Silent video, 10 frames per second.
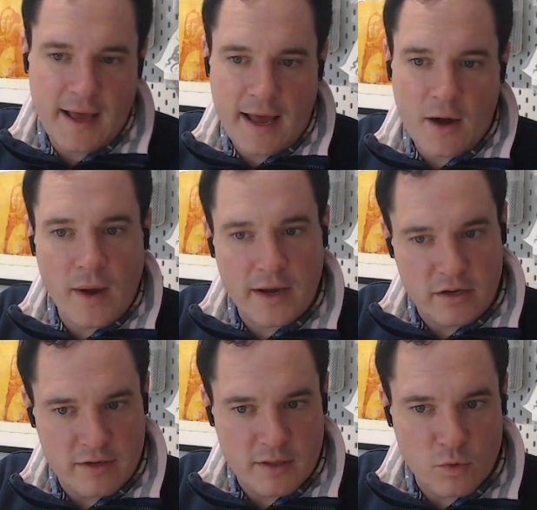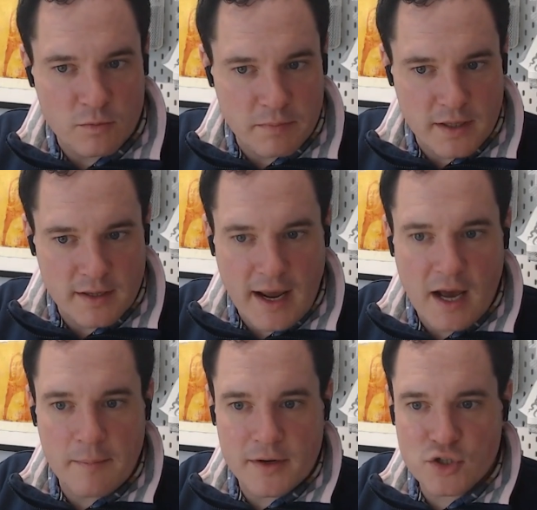how accurate it would be and
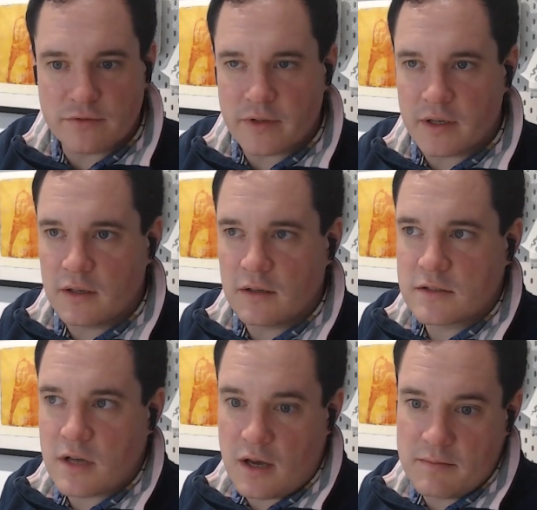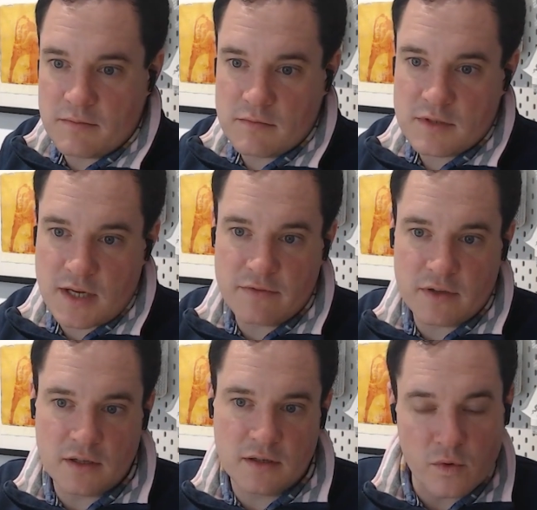how much of a time
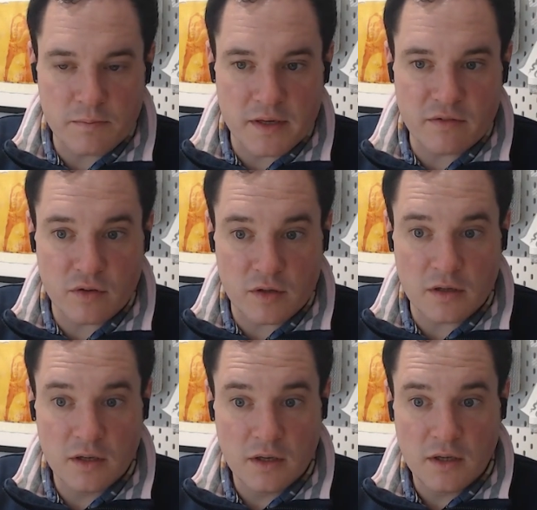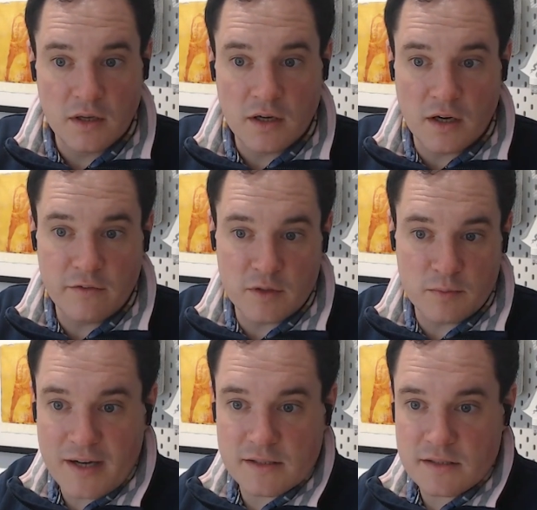saving it would be for the
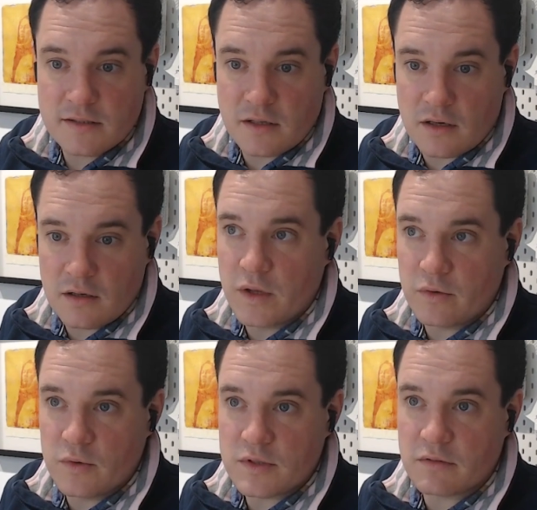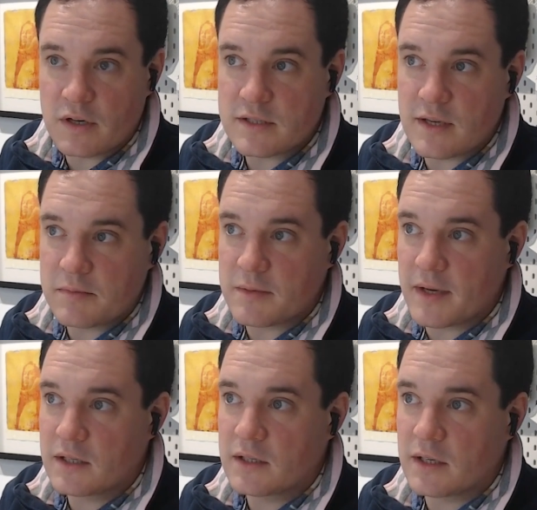practice, whether it was the right step to
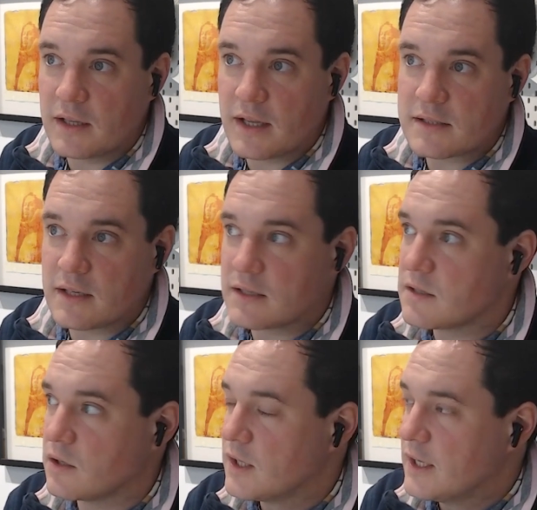make in that sense. So